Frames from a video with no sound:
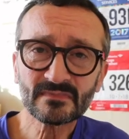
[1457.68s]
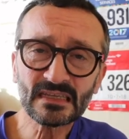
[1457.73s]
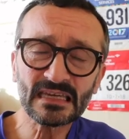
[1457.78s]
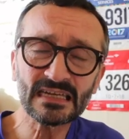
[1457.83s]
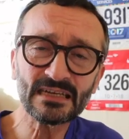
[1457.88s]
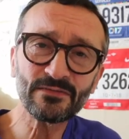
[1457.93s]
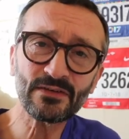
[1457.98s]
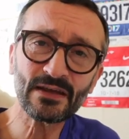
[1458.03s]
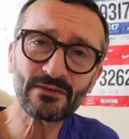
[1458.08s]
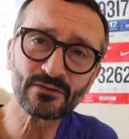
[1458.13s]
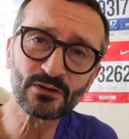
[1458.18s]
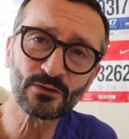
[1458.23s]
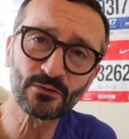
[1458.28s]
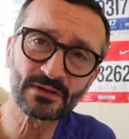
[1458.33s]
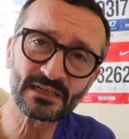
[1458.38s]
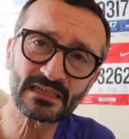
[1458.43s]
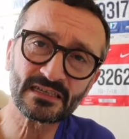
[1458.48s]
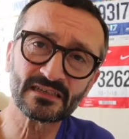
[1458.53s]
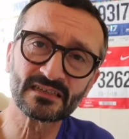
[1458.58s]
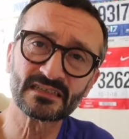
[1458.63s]
And if you haven't
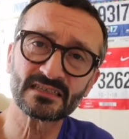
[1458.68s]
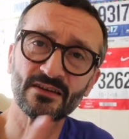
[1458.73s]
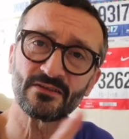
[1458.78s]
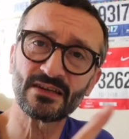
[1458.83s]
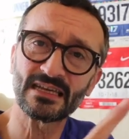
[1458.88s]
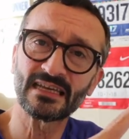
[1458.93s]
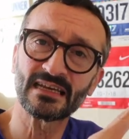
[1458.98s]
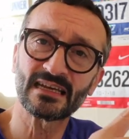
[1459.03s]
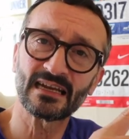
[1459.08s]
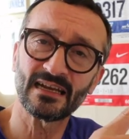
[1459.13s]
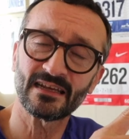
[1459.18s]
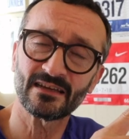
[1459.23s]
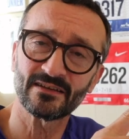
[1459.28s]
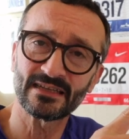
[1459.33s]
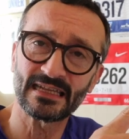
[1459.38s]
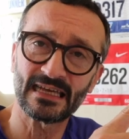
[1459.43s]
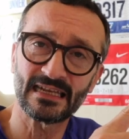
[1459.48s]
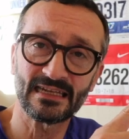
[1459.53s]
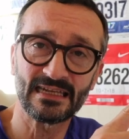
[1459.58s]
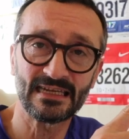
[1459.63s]
already done so, then click on
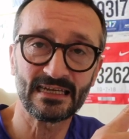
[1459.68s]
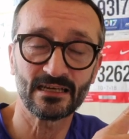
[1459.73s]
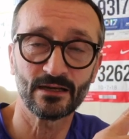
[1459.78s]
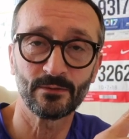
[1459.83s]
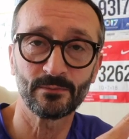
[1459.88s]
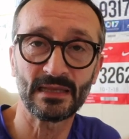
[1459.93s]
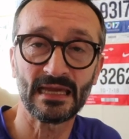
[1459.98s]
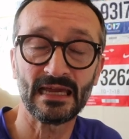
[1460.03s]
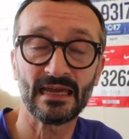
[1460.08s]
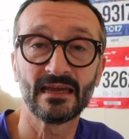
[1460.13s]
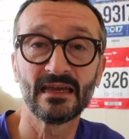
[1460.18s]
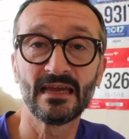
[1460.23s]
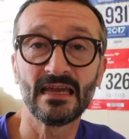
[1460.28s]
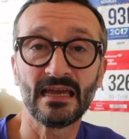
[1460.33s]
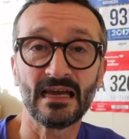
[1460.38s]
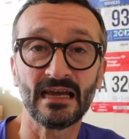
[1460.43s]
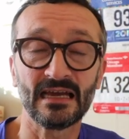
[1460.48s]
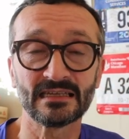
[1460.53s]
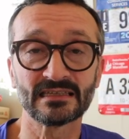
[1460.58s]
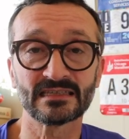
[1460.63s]
that link up there
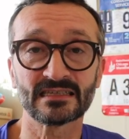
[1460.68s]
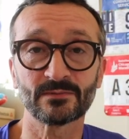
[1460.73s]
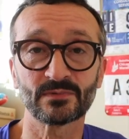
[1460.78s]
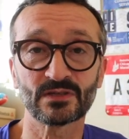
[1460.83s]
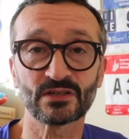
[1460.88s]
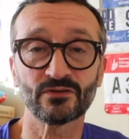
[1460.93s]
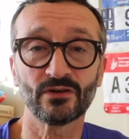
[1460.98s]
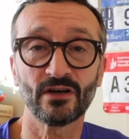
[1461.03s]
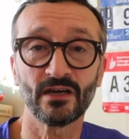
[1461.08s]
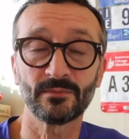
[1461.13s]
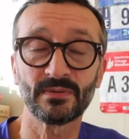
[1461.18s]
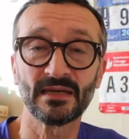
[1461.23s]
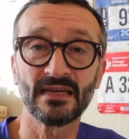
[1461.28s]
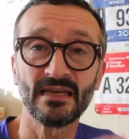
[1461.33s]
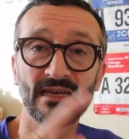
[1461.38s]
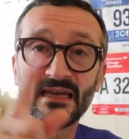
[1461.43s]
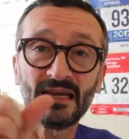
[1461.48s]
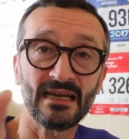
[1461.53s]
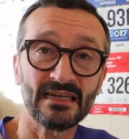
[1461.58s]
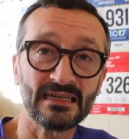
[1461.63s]
and subscribe,
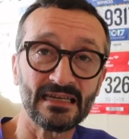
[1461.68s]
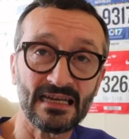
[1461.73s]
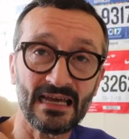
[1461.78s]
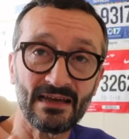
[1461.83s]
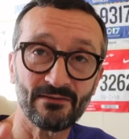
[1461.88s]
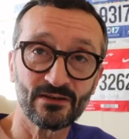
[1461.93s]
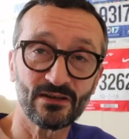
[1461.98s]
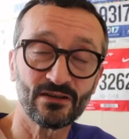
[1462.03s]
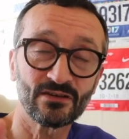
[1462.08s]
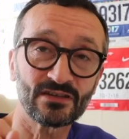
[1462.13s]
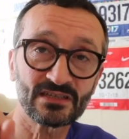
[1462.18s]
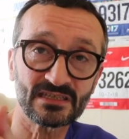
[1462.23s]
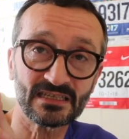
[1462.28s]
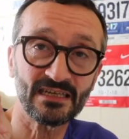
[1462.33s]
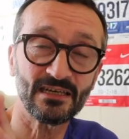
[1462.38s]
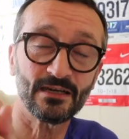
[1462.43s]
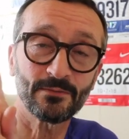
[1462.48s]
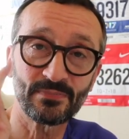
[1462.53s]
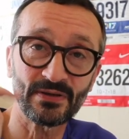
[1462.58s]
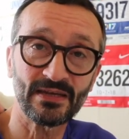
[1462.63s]
and then have a
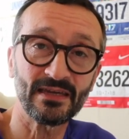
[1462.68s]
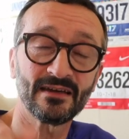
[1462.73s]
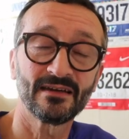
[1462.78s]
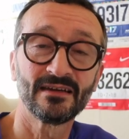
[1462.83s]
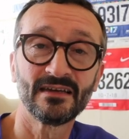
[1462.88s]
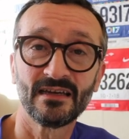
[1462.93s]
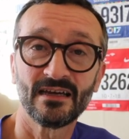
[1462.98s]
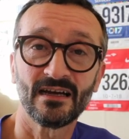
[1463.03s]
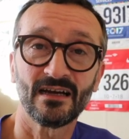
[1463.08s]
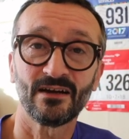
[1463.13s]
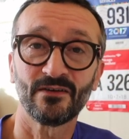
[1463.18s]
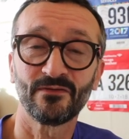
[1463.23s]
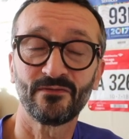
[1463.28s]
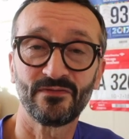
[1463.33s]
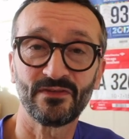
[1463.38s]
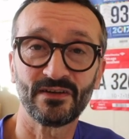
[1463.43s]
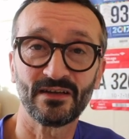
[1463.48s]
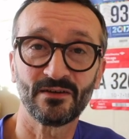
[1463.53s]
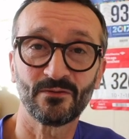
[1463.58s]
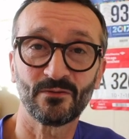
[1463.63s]
look-see up here
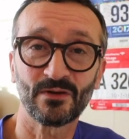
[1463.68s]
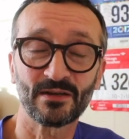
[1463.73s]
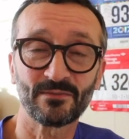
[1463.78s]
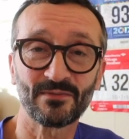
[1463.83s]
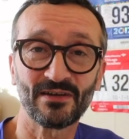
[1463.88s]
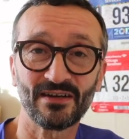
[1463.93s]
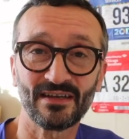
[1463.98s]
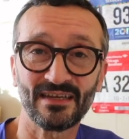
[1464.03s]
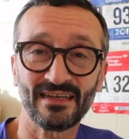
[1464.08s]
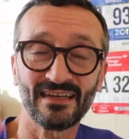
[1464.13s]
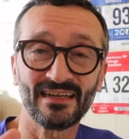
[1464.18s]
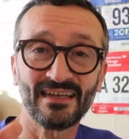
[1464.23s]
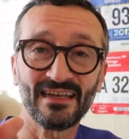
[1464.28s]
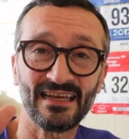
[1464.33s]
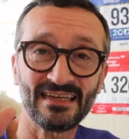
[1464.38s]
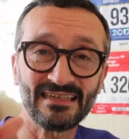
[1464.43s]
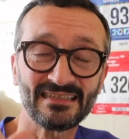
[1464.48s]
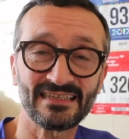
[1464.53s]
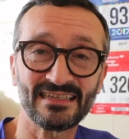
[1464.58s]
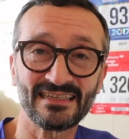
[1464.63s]
of one of my
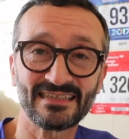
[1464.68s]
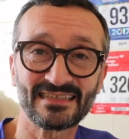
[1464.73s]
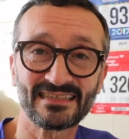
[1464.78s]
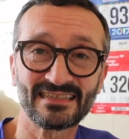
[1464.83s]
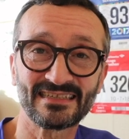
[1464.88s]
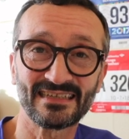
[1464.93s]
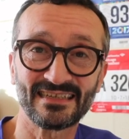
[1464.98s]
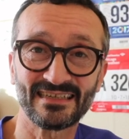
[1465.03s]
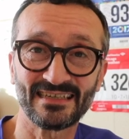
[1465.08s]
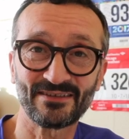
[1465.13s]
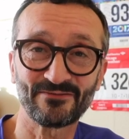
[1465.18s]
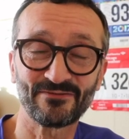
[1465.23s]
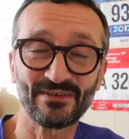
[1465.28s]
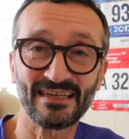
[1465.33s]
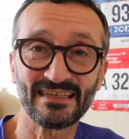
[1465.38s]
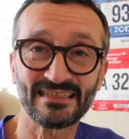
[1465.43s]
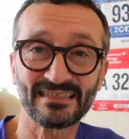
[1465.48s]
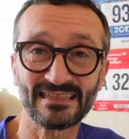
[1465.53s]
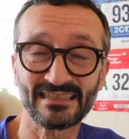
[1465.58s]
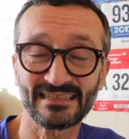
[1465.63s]
latest
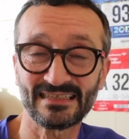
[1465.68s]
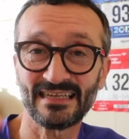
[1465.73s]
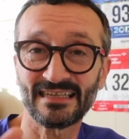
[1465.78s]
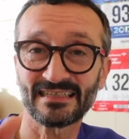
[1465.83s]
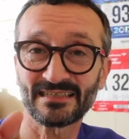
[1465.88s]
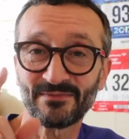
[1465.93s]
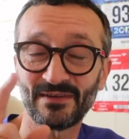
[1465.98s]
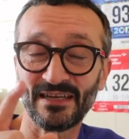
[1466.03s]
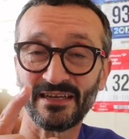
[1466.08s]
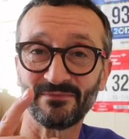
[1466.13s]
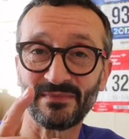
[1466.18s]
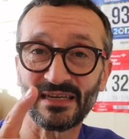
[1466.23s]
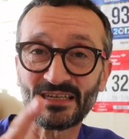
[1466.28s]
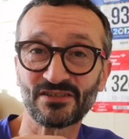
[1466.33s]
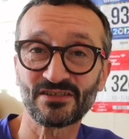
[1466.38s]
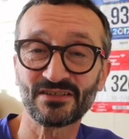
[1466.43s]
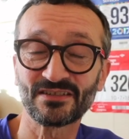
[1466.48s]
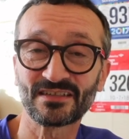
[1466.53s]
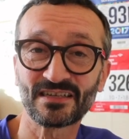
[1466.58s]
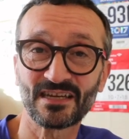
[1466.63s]
races. And as I may have
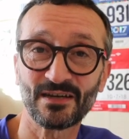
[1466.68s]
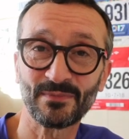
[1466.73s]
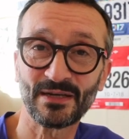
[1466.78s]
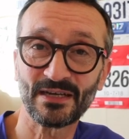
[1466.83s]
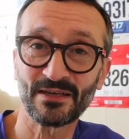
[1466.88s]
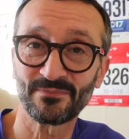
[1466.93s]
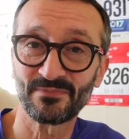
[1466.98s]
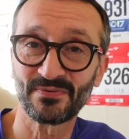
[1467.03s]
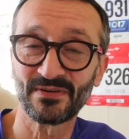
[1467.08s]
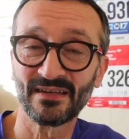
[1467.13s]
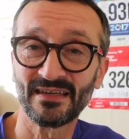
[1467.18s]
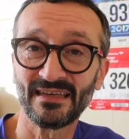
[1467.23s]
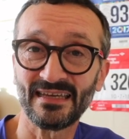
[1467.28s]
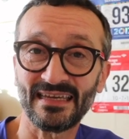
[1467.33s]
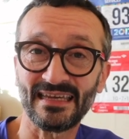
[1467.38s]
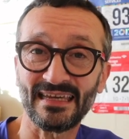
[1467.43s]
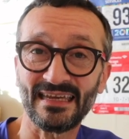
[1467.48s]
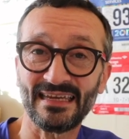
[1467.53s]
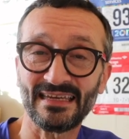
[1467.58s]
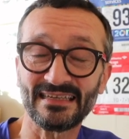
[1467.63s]
mentioned, coming up
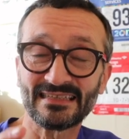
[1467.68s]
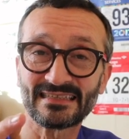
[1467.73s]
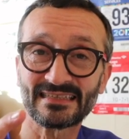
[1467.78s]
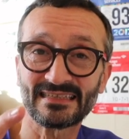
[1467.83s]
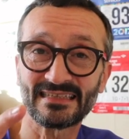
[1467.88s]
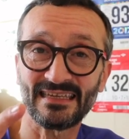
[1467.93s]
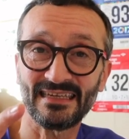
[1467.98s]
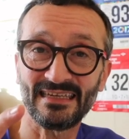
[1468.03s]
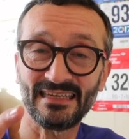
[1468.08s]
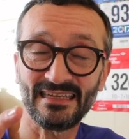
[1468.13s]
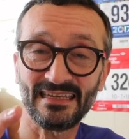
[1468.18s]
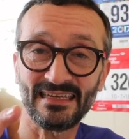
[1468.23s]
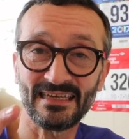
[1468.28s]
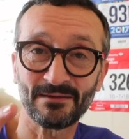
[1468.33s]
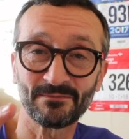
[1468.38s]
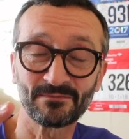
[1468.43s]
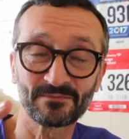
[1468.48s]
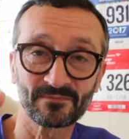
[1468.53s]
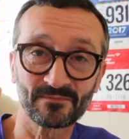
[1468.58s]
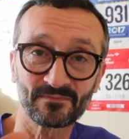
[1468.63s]
is
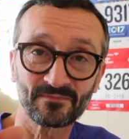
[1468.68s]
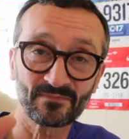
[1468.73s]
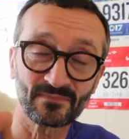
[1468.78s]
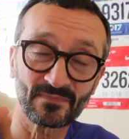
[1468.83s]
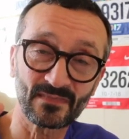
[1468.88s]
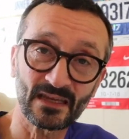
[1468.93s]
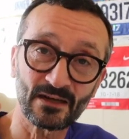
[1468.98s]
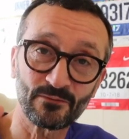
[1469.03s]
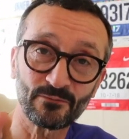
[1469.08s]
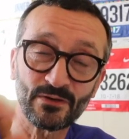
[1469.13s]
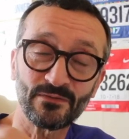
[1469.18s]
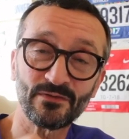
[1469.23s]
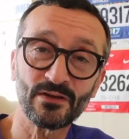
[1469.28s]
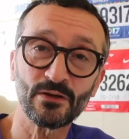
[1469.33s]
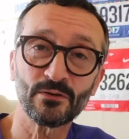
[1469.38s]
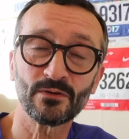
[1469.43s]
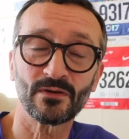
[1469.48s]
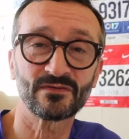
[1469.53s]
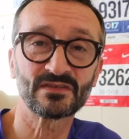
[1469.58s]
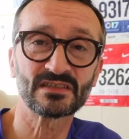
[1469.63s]
the
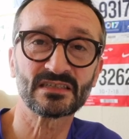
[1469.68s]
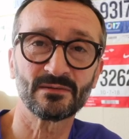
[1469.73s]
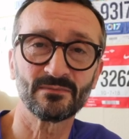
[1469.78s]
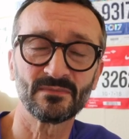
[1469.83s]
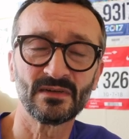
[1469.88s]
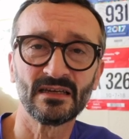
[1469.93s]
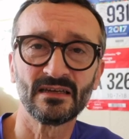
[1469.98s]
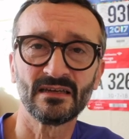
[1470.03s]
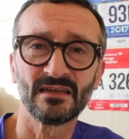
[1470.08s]
review of some,